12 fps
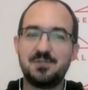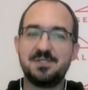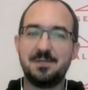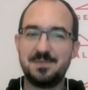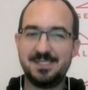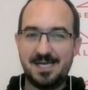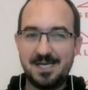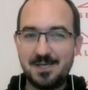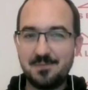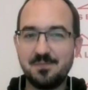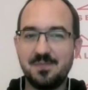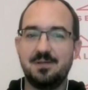took some
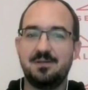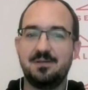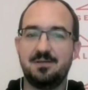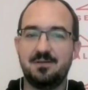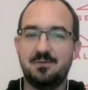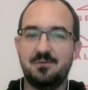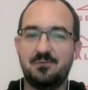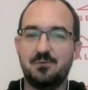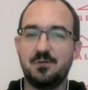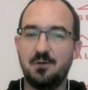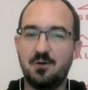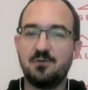time
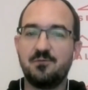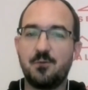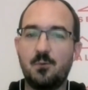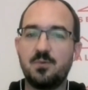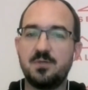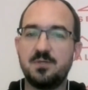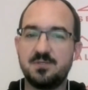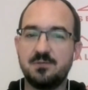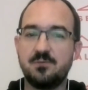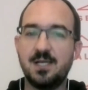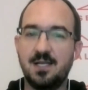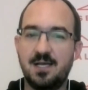for a lot of companies to
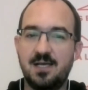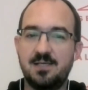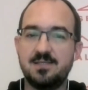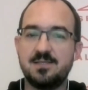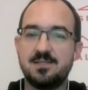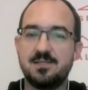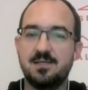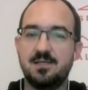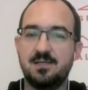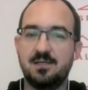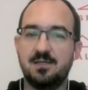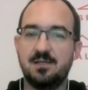realize
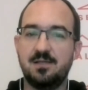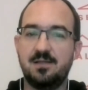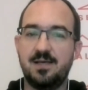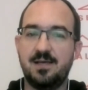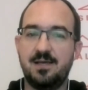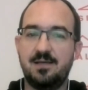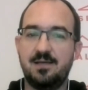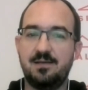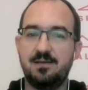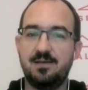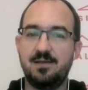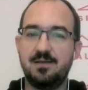that
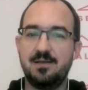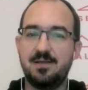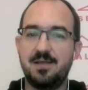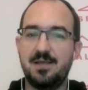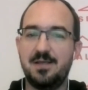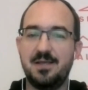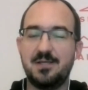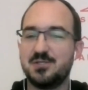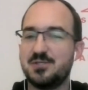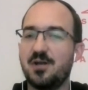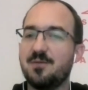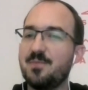
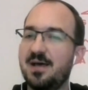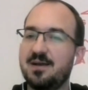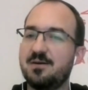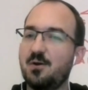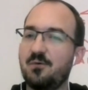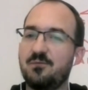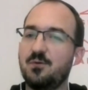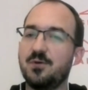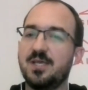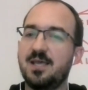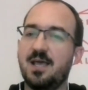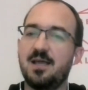it's not a matter of
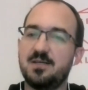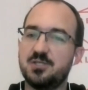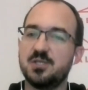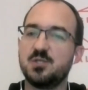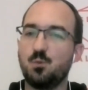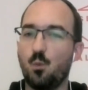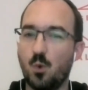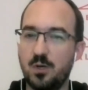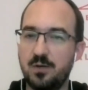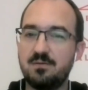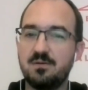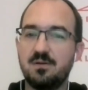looking at just
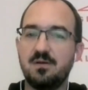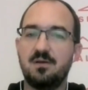one